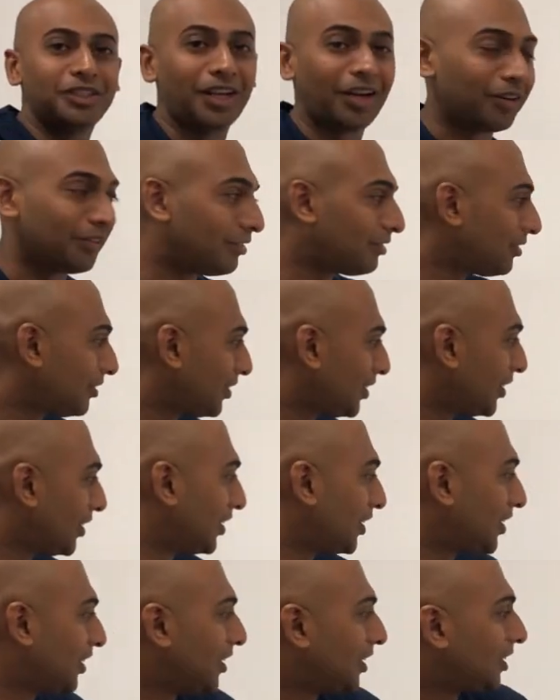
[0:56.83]
down.
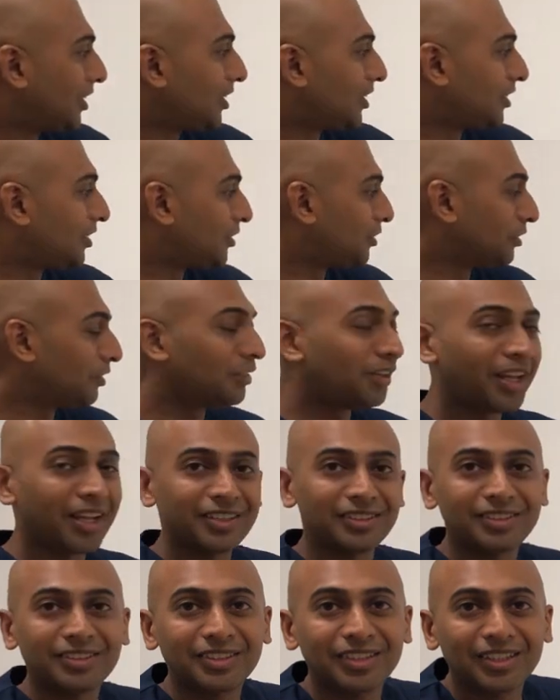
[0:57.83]
Soon
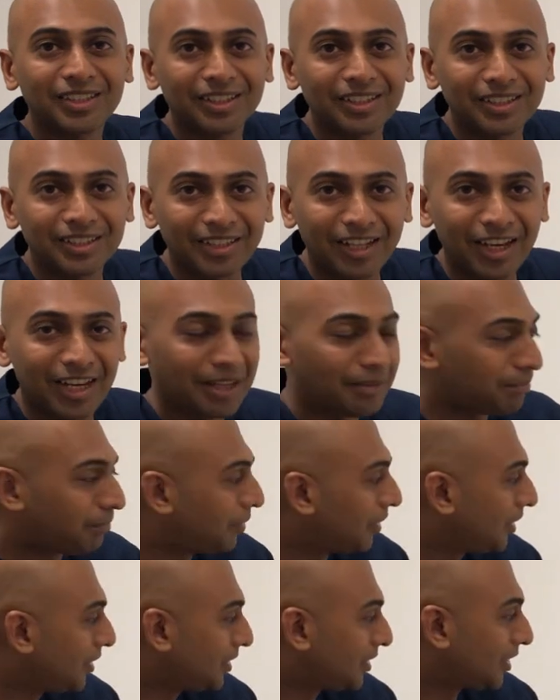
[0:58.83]
as that
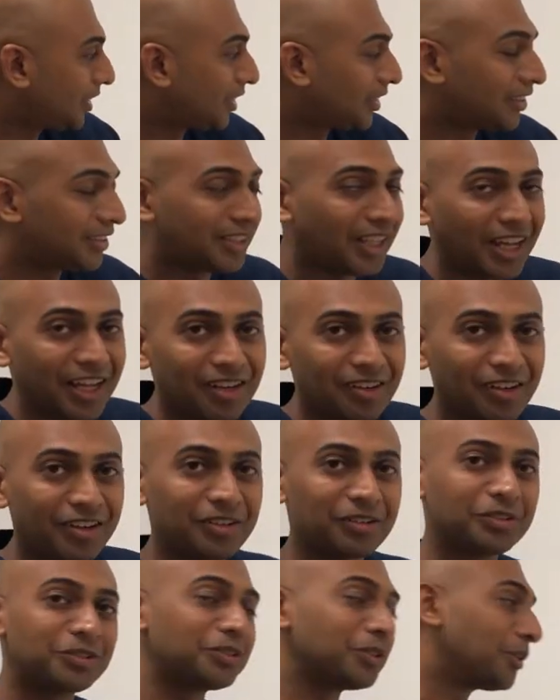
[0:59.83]
happens,
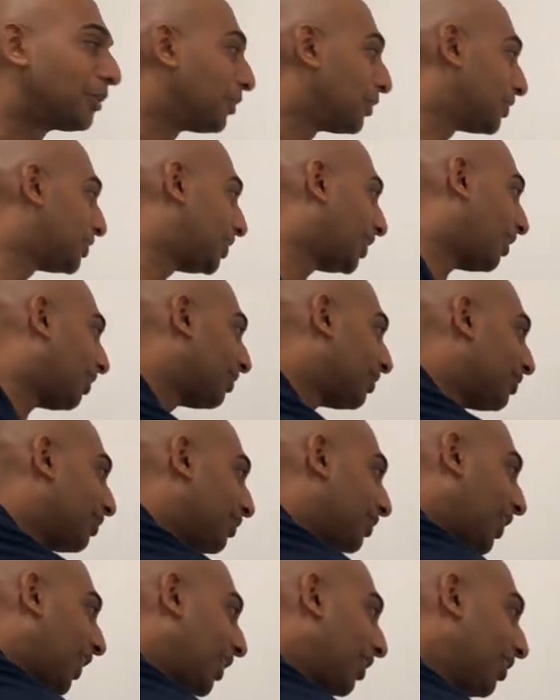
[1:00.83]
thyroid also goes down.
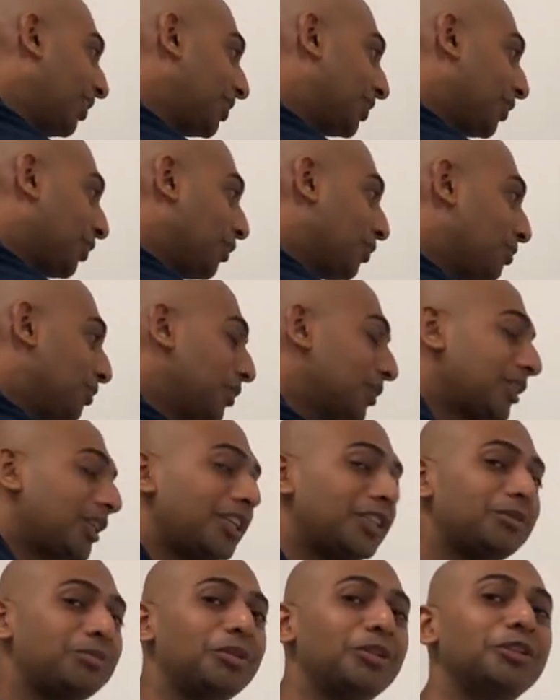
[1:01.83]
So, thyroid is a hormone
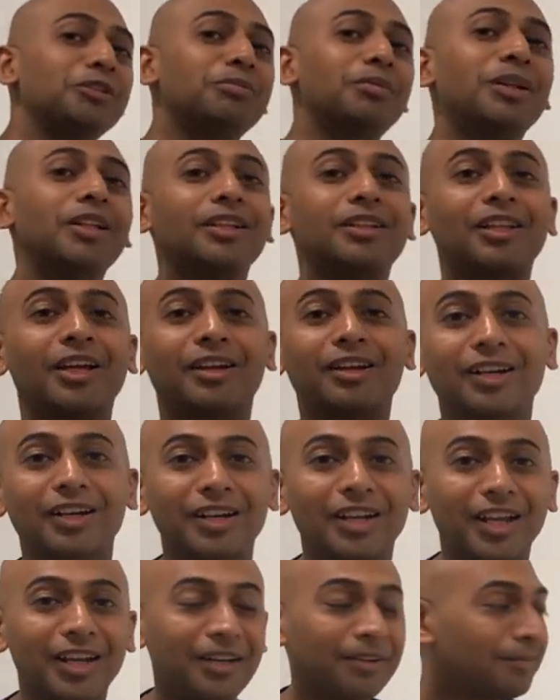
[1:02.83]
that is produced by the thyroid
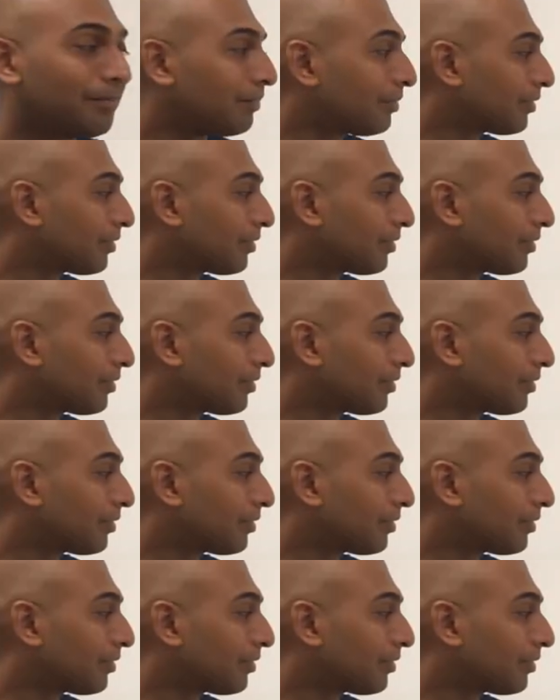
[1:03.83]
gland.